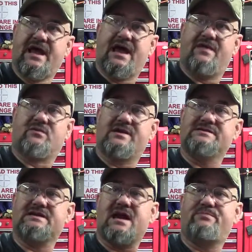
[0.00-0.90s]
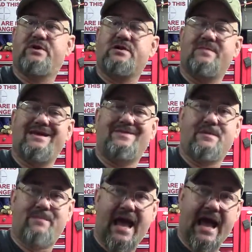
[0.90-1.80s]
And the reason I put them in the
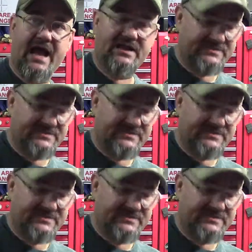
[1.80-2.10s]
bags,